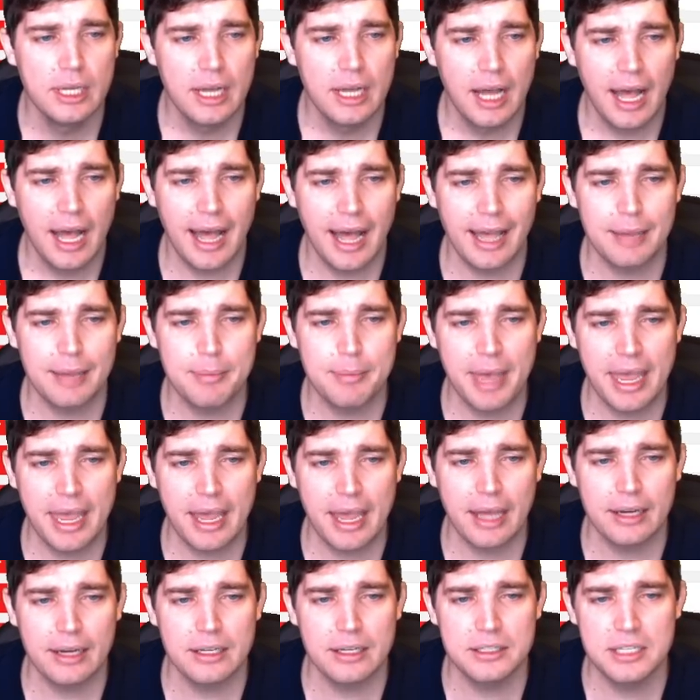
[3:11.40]
High
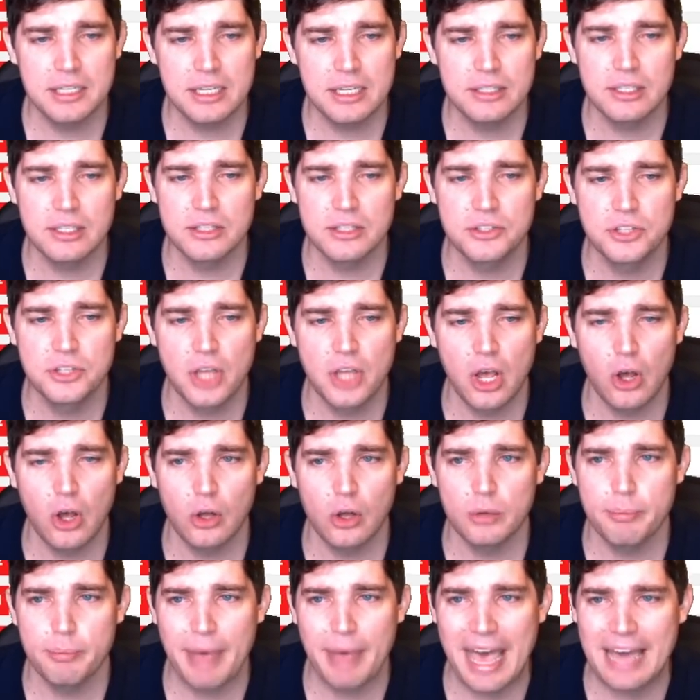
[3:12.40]
man, decent
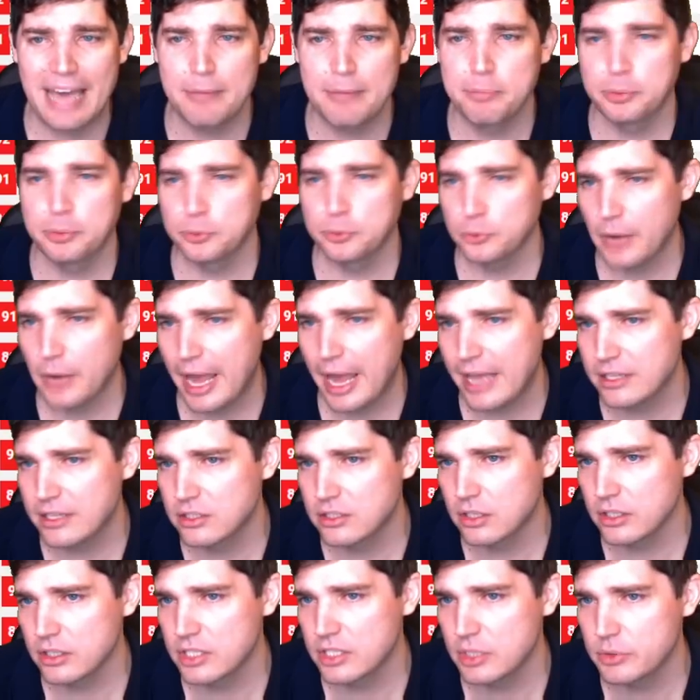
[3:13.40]
zone, bad press,
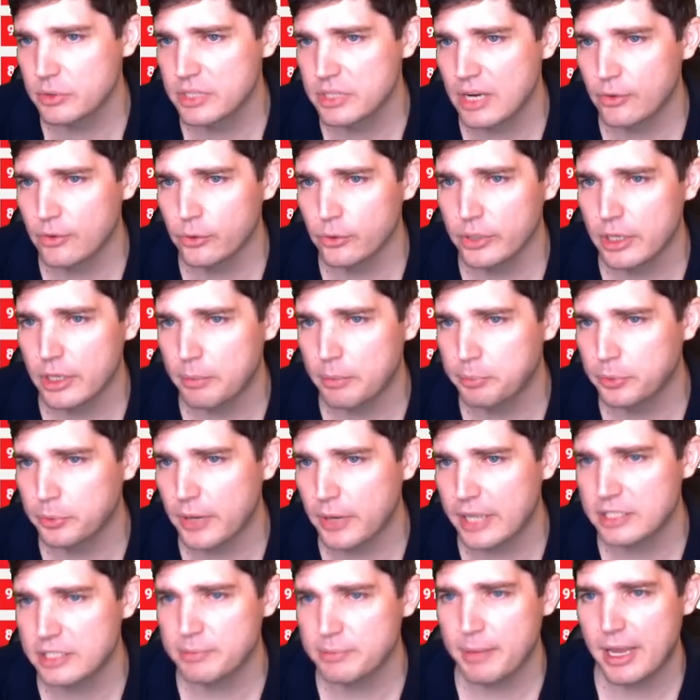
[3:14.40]
because he was never really a
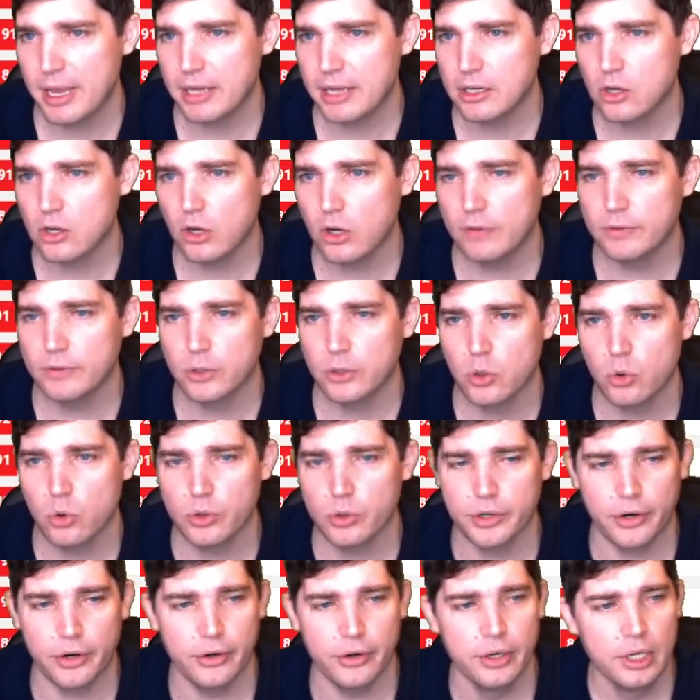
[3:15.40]
press man cover
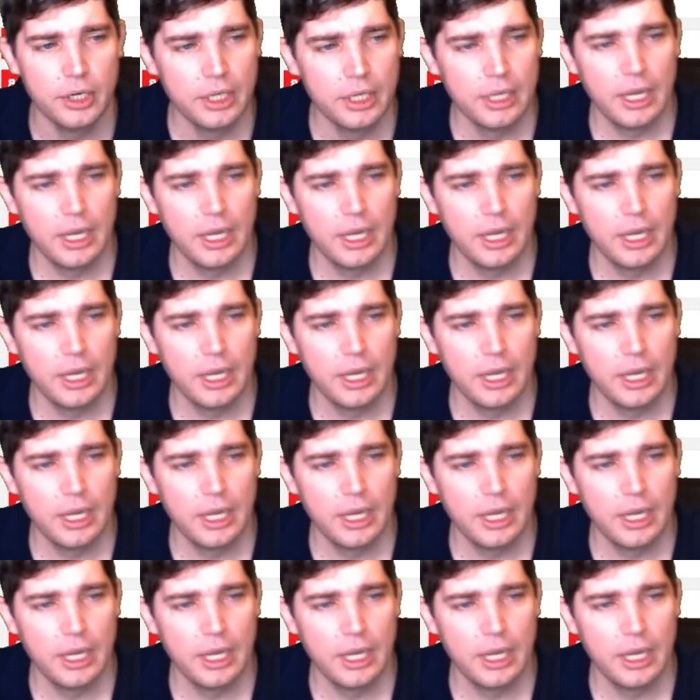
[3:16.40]
corner.